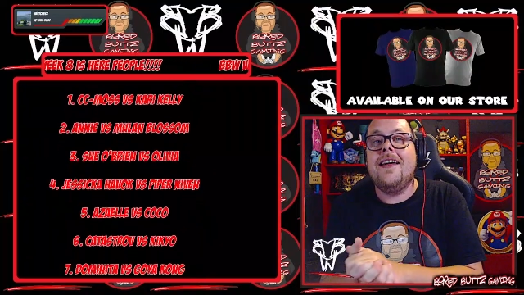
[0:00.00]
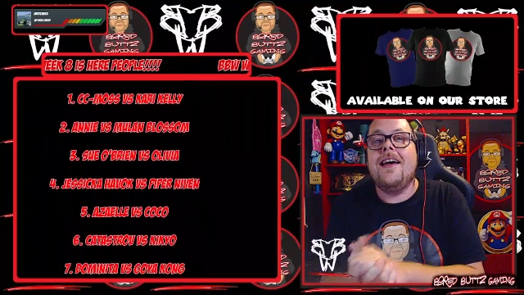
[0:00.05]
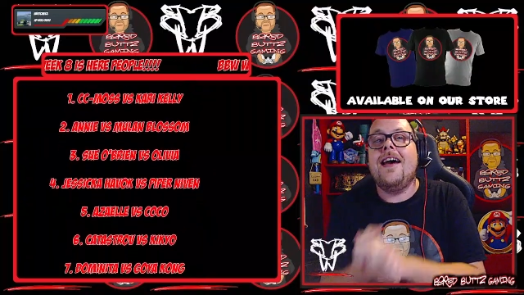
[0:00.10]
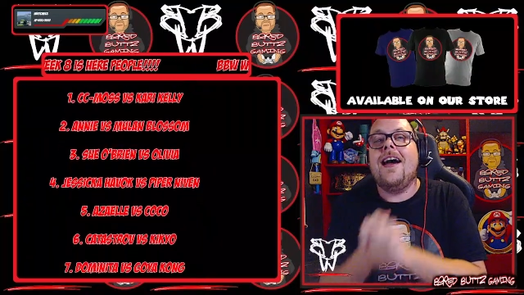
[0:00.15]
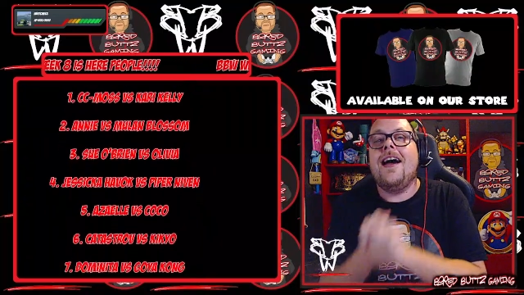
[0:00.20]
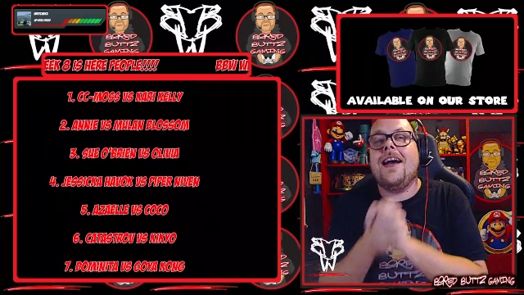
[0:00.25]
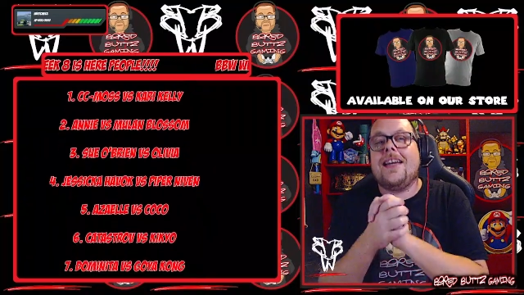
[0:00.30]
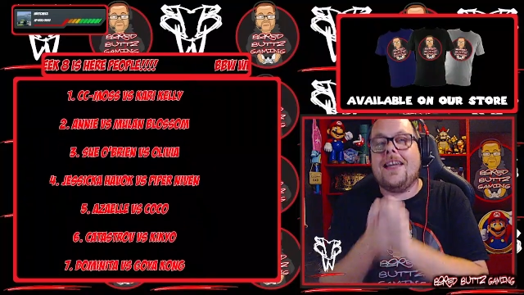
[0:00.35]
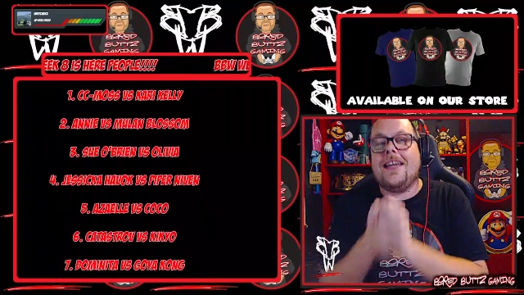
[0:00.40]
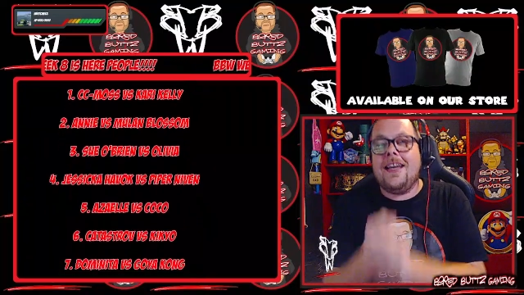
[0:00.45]

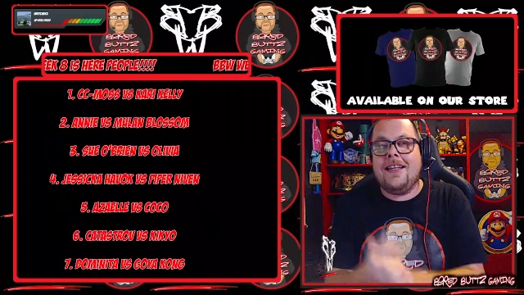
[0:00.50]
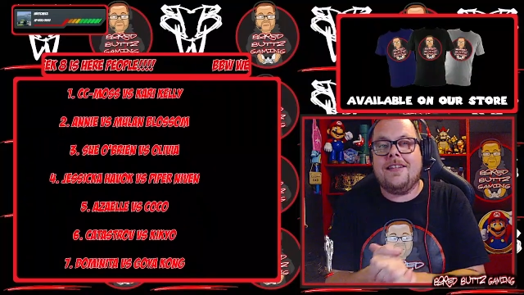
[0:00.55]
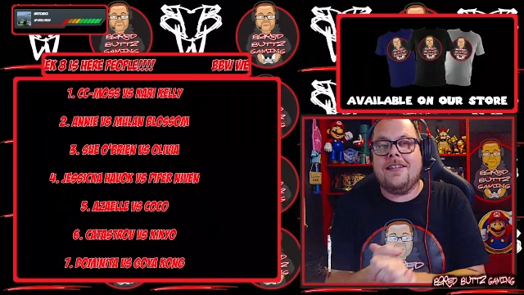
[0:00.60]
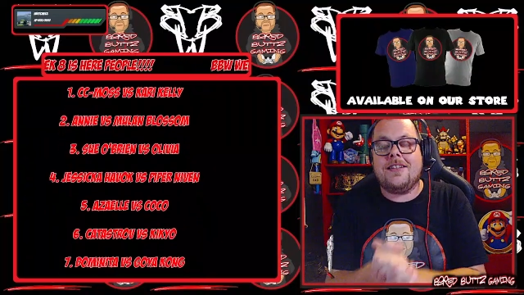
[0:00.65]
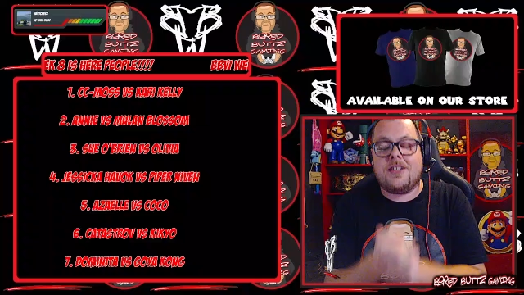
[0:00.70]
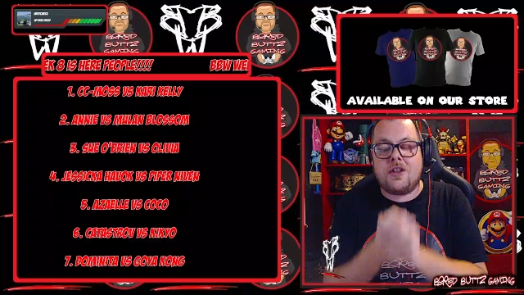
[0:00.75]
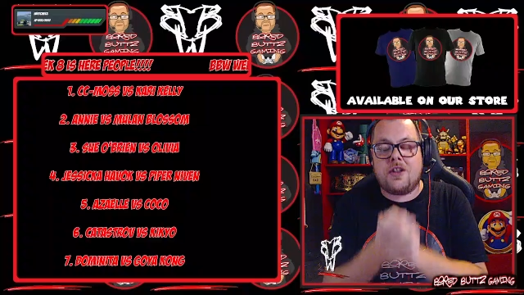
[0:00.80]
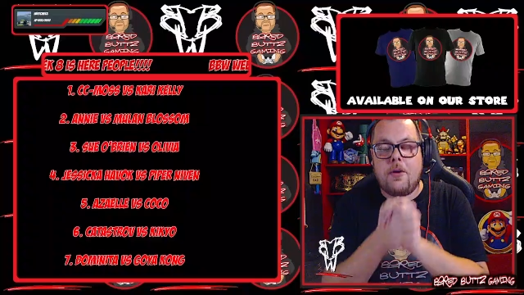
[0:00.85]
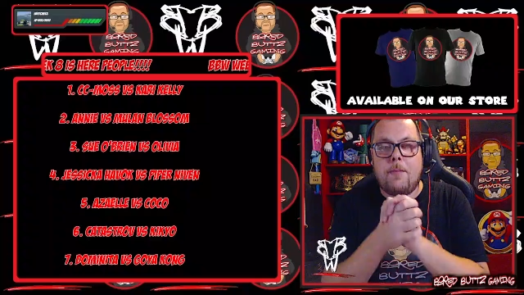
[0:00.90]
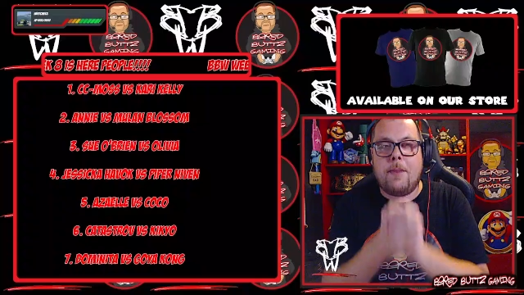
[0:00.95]
against
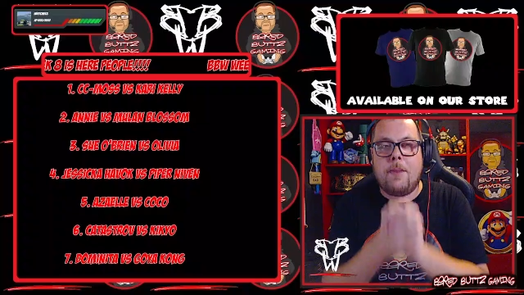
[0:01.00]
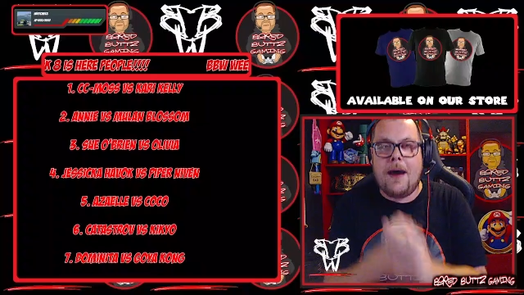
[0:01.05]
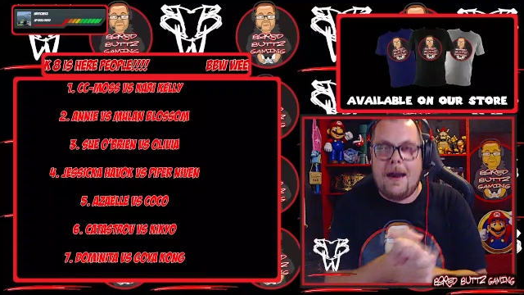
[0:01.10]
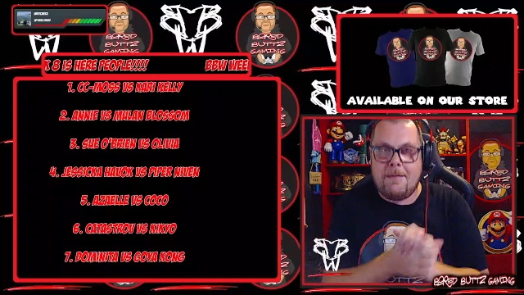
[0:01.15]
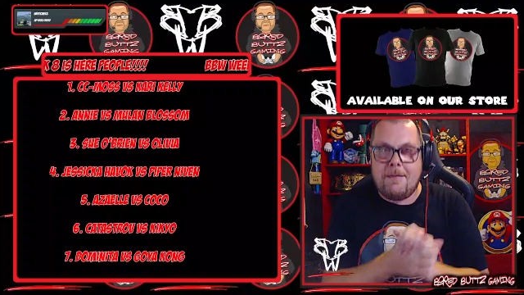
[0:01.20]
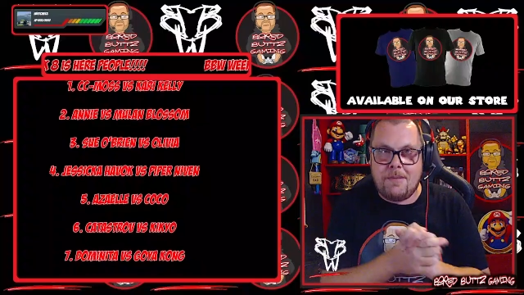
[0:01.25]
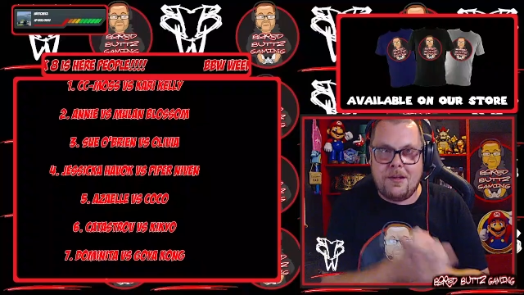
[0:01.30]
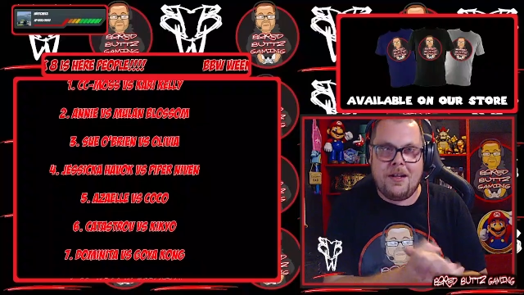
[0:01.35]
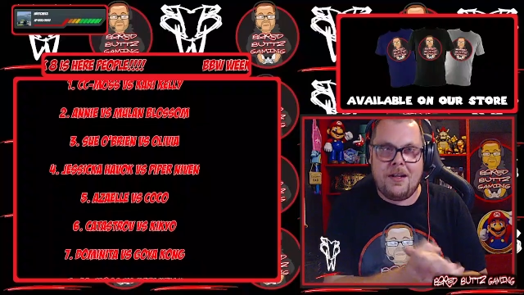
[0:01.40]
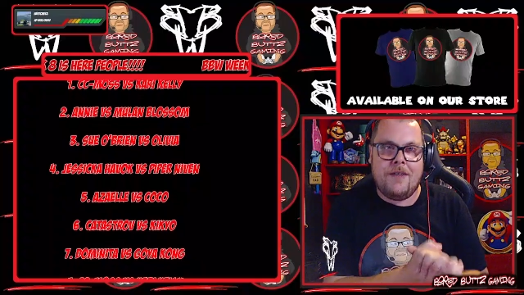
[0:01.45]
Piper
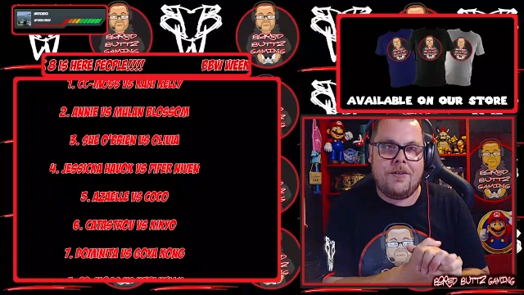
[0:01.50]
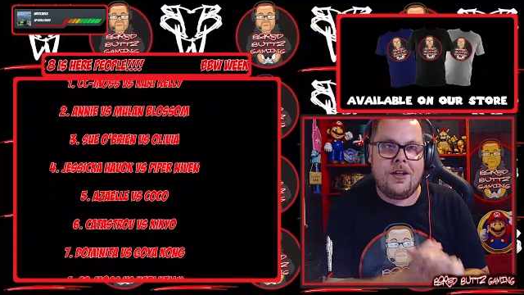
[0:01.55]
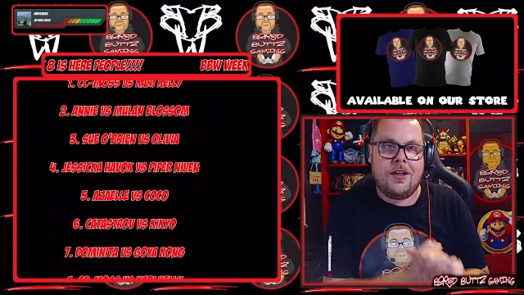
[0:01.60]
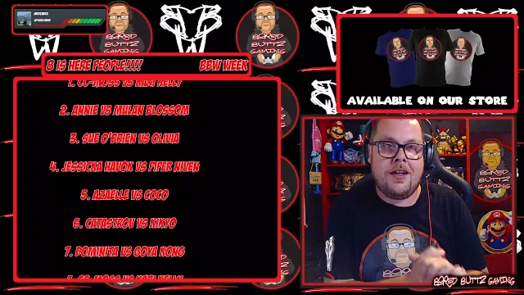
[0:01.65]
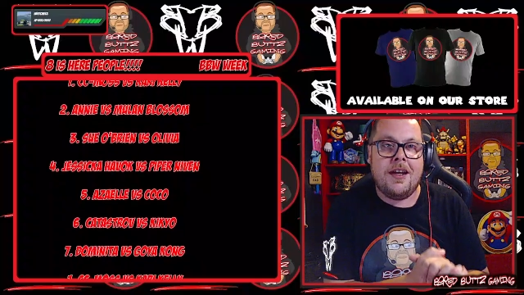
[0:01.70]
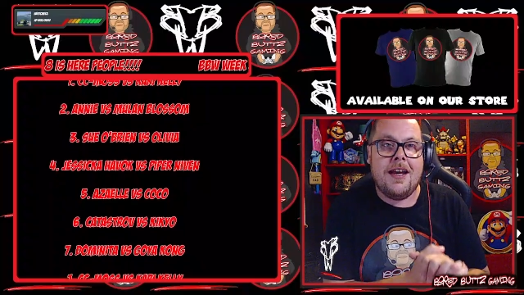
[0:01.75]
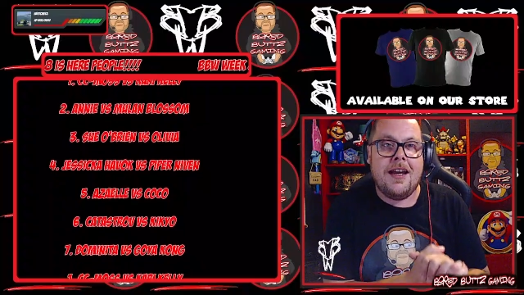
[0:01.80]
Niven,